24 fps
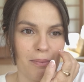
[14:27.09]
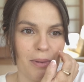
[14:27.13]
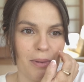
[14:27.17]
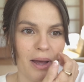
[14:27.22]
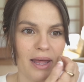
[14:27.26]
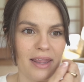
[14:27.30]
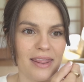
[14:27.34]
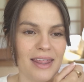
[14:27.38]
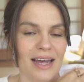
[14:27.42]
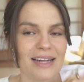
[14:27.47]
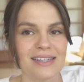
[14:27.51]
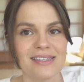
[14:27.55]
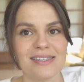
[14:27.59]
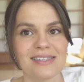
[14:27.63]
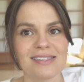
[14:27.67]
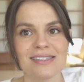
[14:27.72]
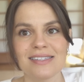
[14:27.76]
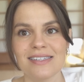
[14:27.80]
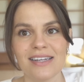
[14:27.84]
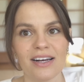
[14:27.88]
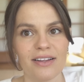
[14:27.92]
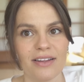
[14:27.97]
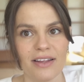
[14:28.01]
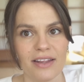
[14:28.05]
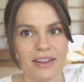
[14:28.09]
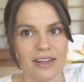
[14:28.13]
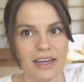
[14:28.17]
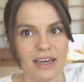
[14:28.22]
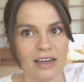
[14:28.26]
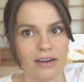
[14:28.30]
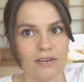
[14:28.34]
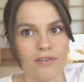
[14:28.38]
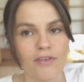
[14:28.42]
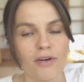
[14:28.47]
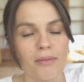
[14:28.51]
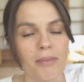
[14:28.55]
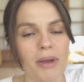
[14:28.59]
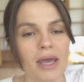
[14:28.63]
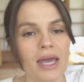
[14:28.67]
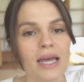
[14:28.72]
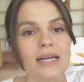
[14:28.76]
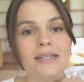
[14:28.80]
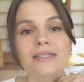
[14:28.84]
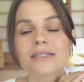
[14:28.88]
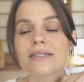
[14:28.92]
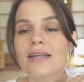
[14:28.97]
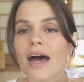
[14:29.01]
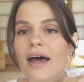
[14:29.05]
but that's still a thing for me.
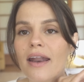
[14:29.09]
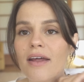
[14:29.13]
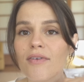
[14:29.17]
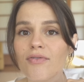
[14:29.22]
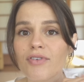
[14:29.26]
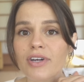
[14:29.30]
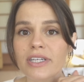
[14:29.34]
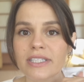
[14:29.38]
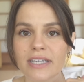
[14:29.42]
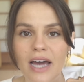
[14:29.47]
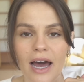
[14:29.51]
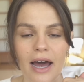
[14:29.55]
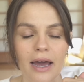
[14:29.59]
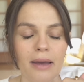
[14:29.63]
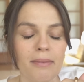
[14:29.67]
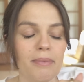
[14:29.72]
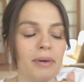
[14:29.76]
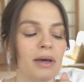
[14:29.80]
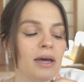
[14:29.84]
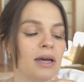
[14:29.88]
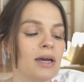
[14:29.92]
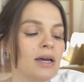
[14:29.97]
It's not every time,